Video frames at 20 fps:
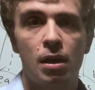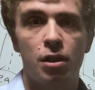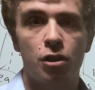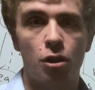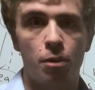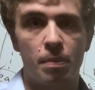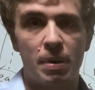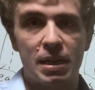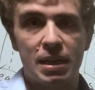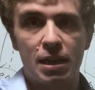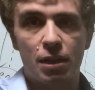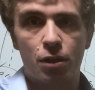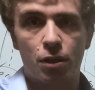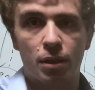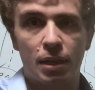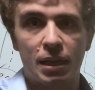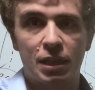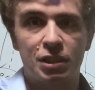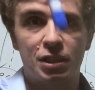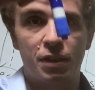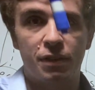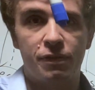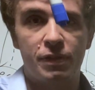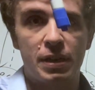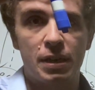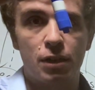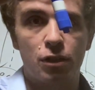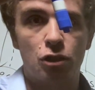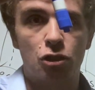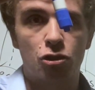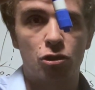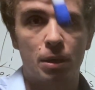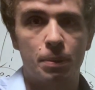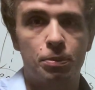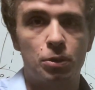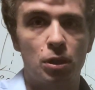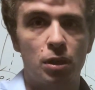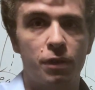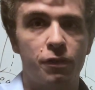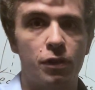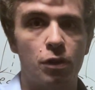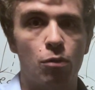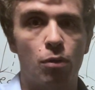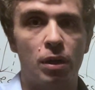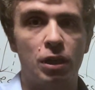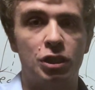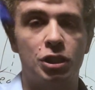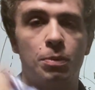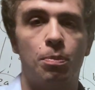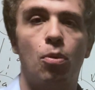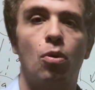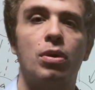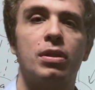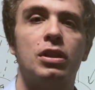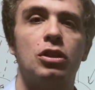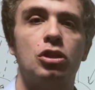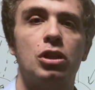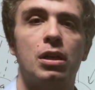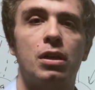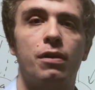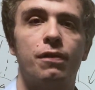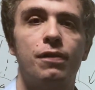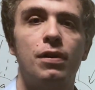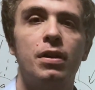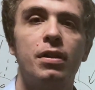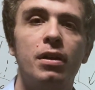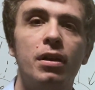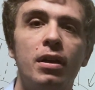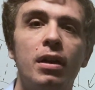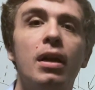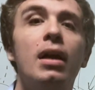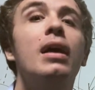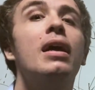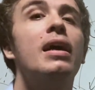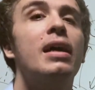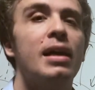There are many other links in the video description if you want to support the channel further.